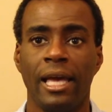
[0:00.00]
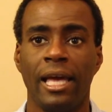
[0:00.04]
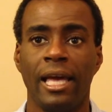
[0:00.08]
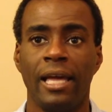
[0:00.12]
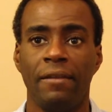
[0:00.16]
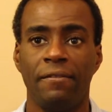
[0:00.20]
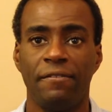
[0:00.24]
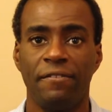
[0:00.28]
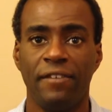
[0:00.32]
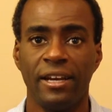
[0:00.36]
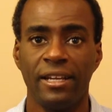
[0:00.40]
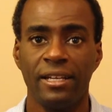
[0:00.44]

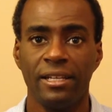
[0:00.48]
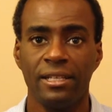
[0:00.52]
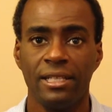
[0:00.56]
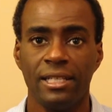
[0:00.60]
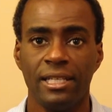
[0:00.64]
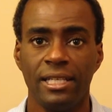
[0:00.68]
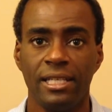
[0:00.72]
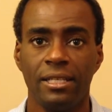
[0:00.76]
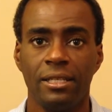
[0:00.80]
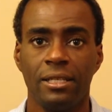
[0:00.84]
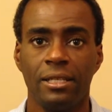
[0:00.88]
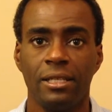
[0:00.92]
And
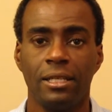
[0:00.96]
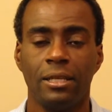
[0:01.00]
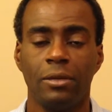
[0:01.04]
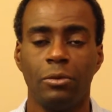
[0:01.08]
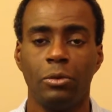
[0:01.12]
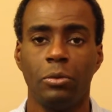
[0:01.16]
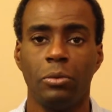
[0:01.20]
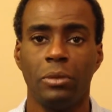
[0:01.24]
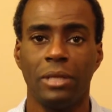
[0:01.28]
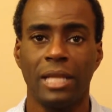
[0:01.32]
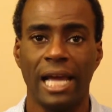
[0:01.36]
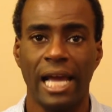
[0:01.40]
finally,
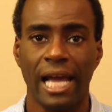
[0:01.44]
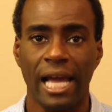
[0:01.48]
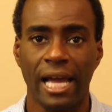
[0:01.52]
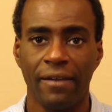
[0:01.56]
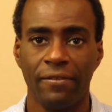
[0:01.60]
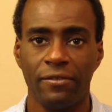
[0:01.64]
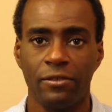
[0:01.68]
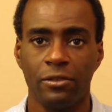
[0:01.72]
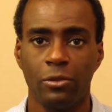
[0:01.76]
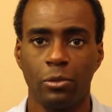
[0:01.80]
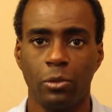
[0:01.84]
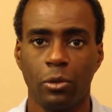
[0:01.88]
we will
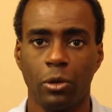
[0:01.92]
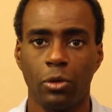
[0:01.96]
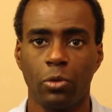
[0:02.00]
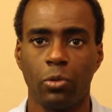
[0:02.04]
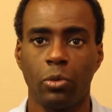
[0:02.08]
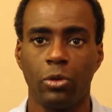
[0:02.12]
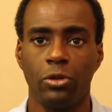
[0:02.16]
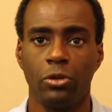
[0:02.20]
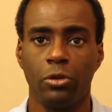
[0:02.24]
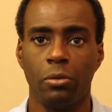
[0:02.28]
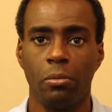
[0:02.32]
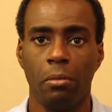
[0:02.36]
have to
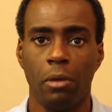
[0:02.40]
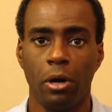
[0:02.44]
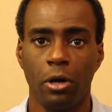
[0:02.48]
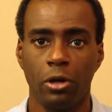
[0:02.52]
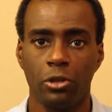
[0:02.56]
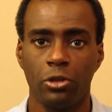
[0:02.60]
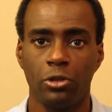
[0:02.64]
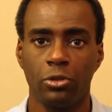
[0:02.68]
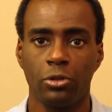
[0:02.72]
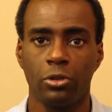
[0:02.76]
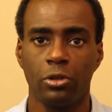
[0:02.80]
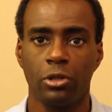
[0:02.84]
work with the
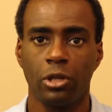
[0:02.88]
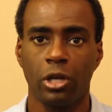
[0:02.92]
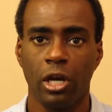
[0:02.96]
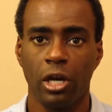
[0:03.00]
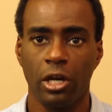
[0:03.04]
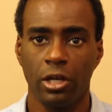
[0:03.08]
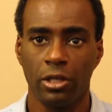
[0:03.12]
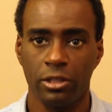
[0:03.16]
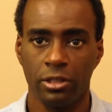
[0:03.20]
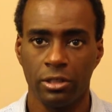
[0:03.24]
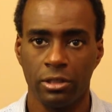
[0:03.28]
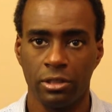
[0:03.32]
marginal
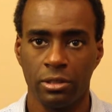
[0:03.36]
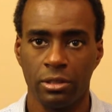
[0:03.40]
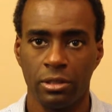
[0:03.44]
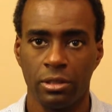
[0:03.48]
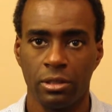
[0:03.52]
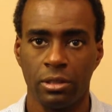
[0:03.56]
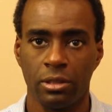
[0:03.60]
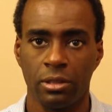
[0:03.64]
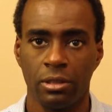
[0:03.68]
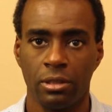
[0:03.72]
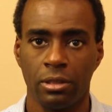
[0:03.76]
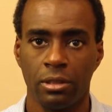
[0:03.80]
cost,
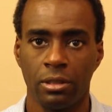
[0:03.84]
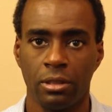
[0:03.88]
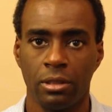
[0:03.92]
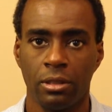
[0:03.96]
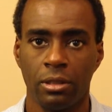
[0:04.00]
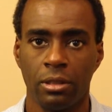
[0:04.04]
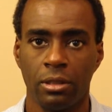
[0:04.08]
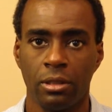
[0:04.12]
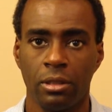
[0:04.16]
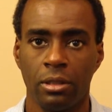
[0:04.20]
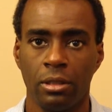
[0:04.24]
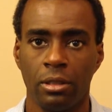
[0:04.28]

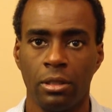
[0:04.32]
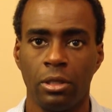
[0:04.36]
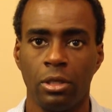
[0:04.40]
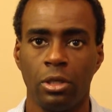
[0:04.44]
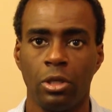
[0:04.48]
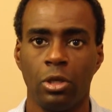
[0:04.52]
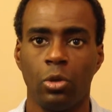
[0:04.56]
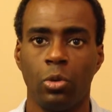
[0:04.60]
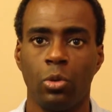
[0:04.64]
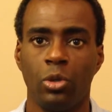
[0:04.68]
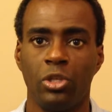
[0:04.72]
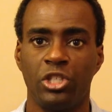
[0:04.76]

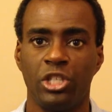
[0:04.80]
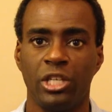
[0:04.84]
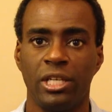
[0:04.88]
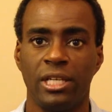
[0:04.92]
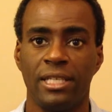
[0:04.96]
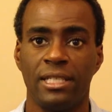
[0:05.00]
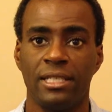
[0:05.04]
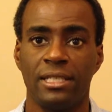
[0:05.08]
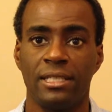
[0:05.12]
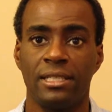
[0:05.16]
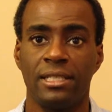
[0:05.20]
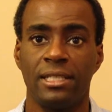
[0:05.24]
which
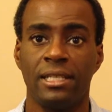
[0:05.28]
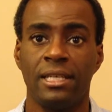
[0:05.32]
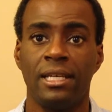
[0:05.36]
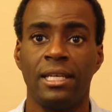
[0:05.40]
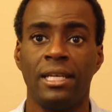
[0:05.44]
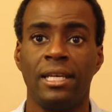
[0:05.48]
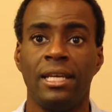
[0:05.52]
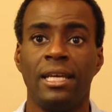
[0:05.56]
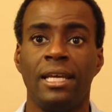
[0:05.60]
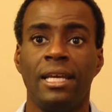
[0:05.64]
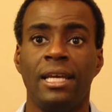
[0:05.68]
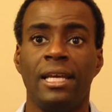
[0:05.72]
is
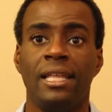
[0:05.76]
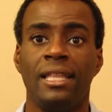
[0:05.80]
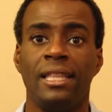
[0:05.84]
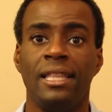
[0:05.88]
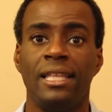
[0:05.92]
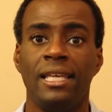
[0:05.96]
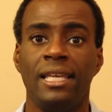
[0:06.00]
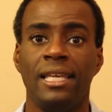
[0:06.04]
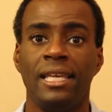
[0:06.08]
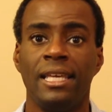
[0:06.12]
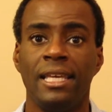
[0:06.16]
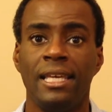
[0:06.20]

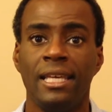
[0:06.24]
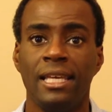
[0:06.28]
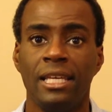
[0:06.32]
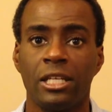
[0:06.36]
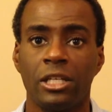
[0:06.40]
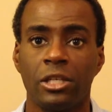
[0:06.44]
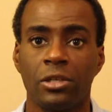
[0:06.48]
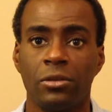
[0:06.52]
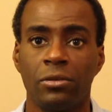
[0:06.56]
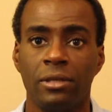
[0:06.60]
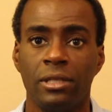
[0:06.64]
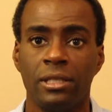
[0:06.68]
the
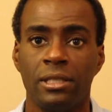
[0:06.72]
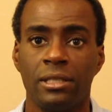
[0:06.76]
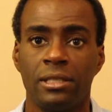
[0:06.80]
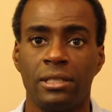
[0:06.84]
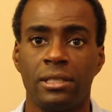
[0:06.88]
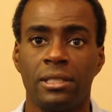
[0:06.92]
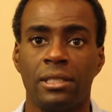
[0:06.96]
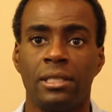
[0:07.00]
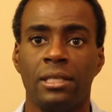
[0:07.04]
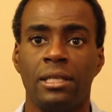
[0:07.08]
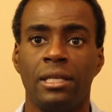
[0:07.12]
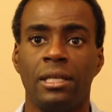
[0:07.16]

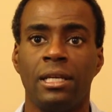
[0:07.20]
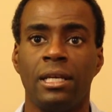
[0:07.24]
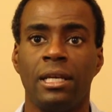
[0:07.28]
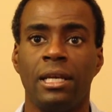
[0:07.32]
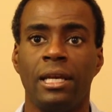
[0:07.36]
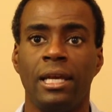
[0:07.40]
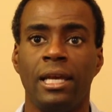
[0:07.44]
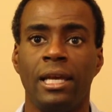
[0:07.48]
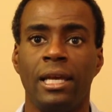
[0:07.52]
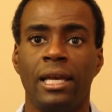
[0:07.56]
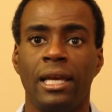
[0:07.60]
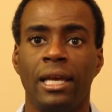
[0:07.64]
increase
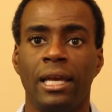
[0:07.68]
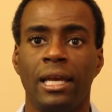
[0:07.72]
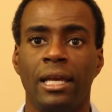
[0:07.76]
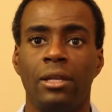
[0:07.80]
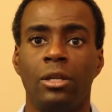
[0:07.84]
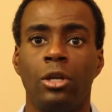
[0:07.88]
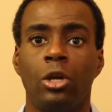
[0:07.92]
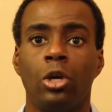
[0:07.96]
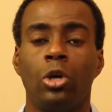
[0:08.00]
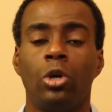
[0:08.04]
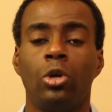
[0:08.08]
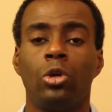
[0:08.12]

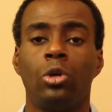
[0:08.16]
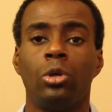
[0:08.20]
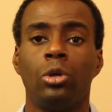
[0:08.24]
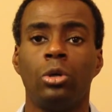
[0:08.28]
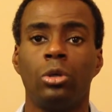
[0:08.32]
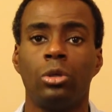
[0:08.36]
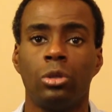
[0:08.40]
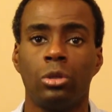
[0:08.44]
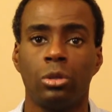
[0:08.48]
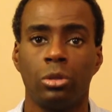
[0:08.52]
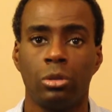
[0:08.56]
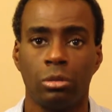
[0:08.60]
in
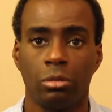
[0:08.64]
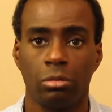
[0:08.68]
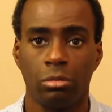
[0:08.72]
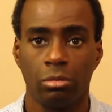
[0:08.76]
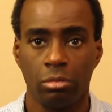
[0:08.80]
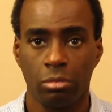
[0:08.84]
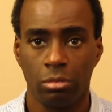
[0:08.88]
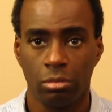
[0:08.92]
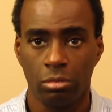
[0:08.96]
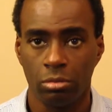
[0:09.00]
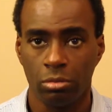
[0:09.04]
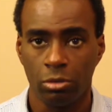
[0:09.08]

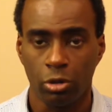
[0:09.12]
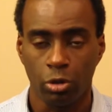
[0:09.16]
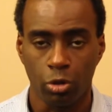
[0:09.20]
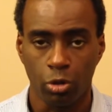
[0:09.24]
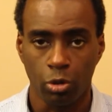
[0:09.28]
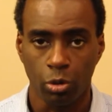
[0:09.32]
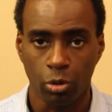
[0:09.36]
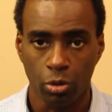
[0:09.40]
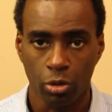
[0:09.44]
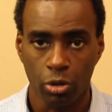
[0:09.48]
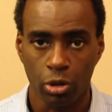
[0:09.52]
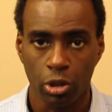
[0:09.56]

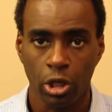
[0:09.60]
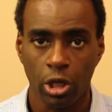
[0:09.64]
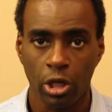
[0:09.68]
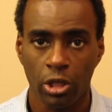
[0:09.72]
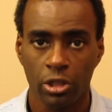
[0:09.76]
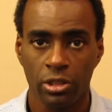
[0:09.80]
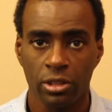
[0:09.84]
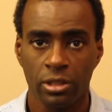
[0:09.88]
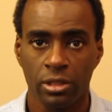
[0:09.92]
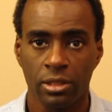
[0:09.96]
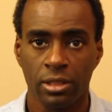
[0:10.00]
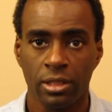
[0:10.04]
total
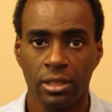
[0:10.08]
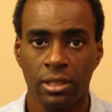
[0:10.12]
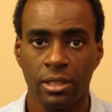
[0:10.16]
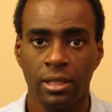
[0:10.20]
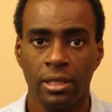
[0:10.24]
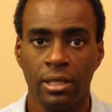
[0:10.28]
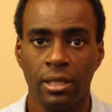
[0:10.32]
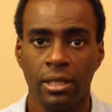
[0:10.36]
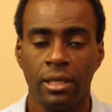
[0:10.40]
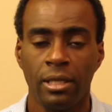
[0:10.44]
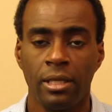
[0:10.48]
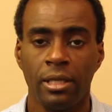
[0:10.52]
costs
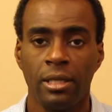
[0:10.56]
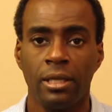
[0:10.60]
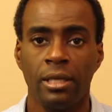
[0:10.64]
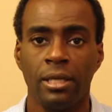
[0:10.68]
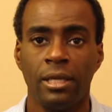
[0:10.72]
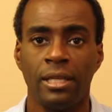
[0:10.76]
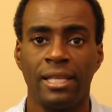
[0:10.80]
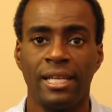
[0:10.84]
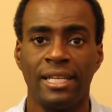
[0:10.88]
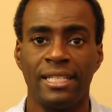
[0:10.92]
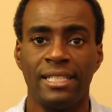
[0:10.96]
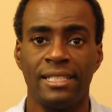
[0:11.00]

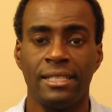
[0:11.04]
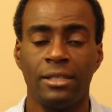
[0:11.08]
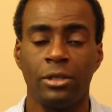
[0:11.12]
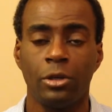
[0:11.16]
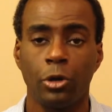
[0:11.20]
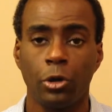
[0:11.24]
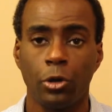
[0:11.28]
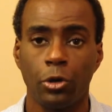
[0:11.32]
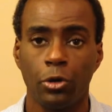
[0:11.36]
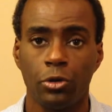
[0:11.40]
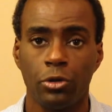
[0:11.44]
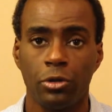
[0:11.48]
that is
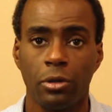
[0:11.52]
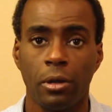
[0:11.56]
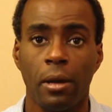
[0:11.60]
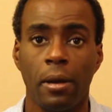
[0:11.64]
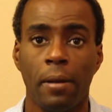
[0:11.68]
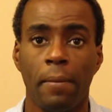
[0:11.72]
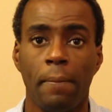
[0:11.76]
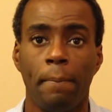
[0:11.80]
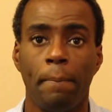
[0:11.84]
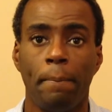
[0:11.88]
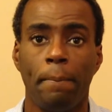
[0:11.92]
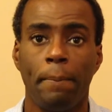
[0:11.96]
incurred
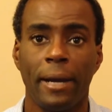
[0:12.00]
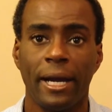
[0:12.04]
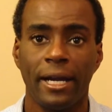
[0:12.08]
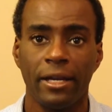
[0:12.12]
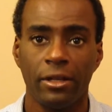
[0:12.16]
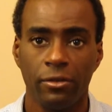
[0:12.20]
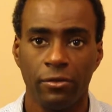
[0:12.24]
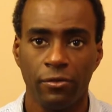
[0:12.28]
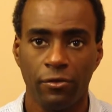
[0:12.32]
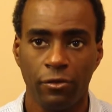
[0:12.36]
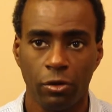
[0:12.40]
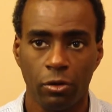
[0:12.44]

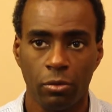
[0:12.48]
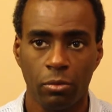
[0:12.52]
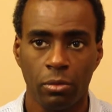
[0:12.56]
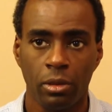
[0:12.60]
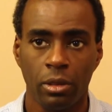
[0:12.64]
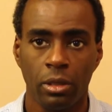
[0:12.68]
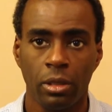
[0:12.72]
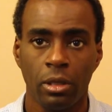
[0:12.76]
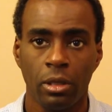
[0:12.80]
by the firm